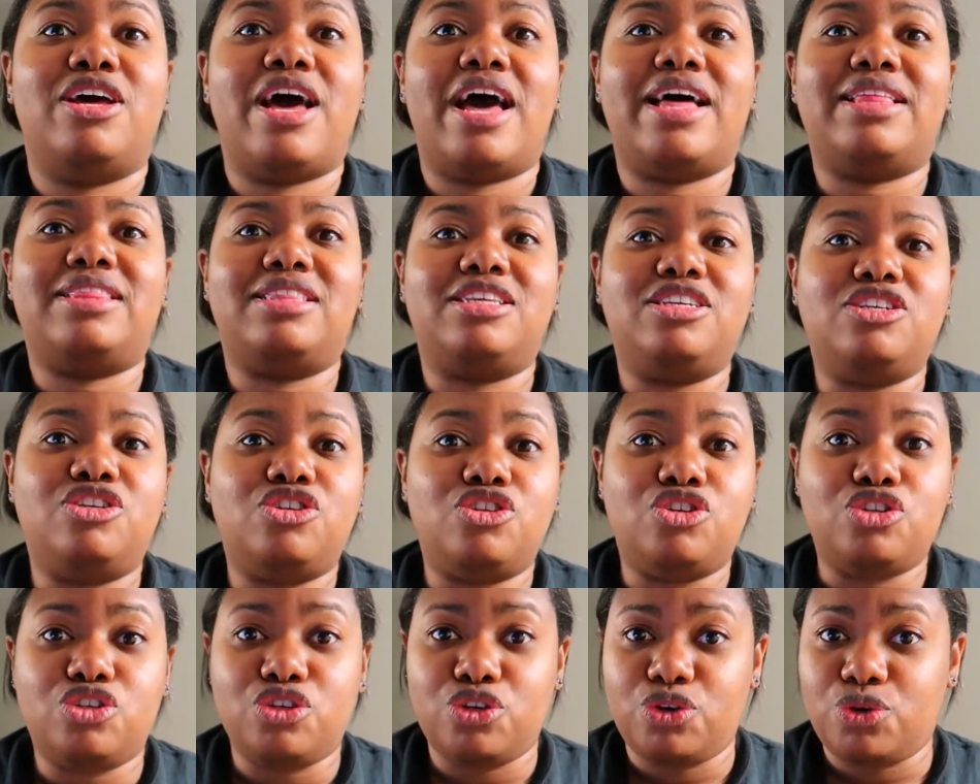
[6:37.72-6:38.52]
at
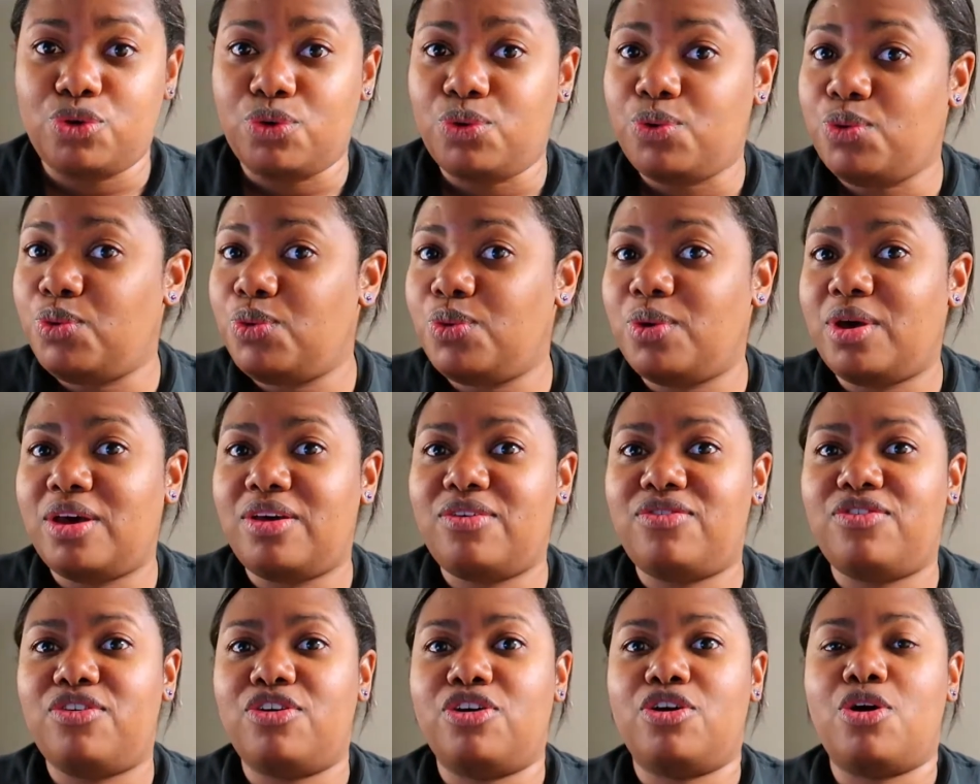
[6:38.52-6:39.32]
least two
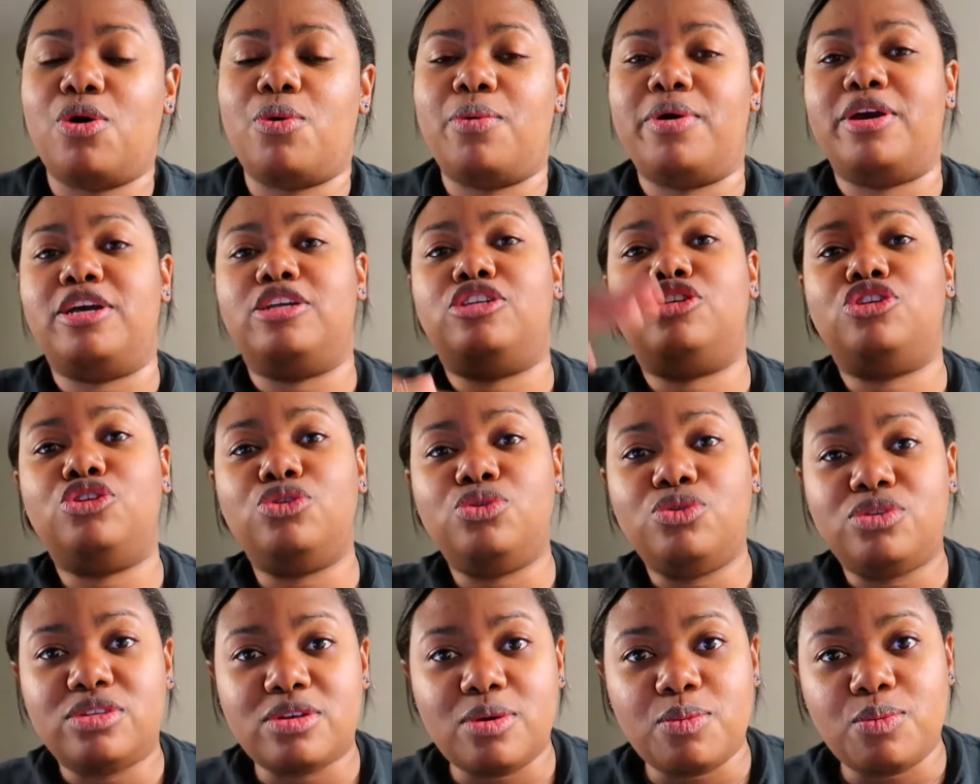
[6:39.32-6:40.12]
if you're going
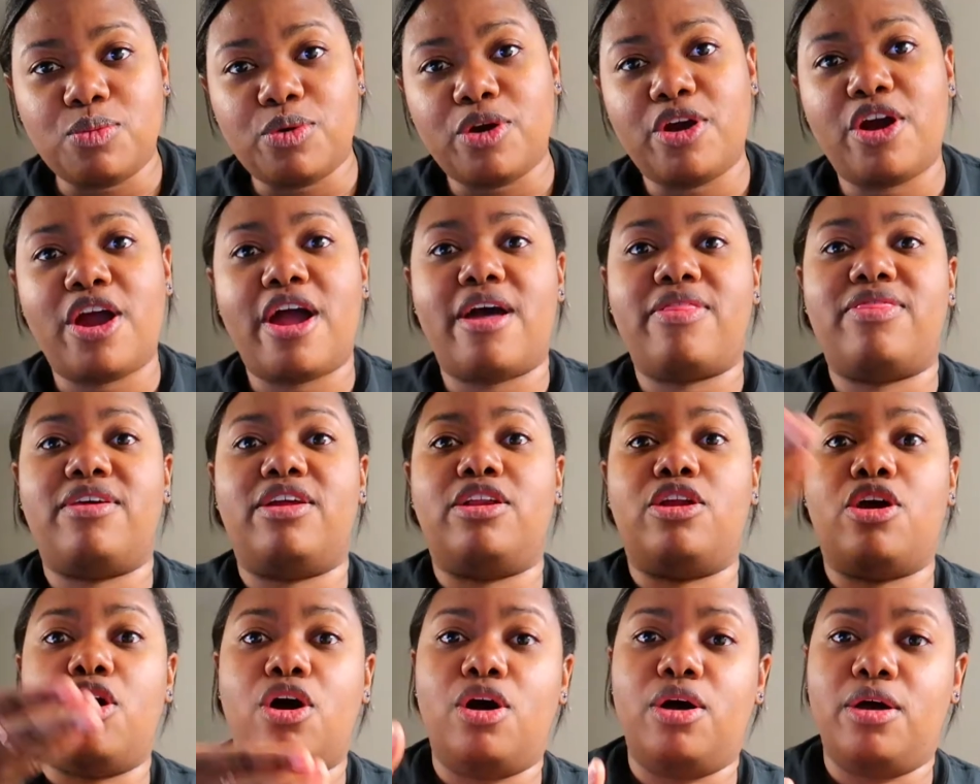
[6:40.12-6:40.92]
to somewhere and
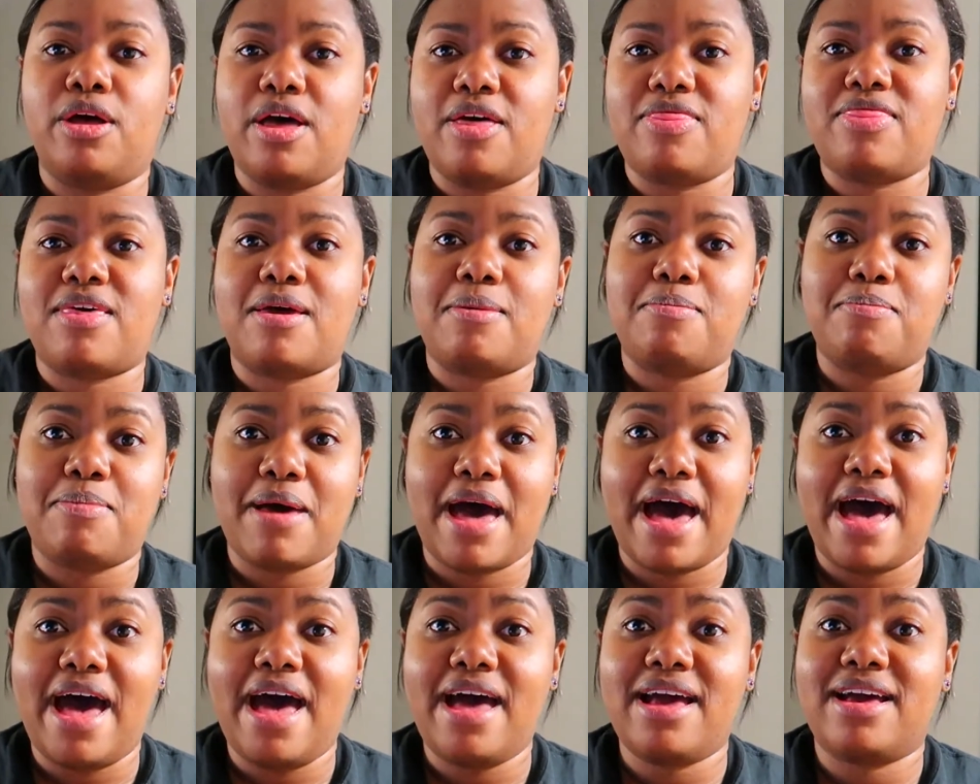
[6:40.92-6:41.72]
then and then
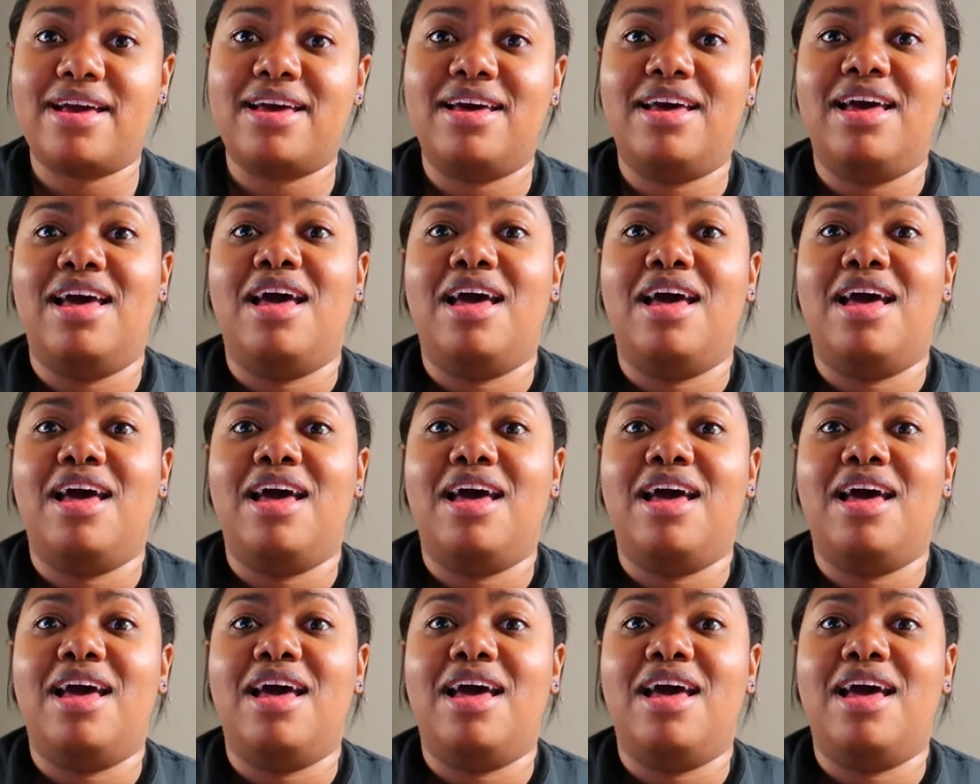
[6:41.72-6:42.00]
back.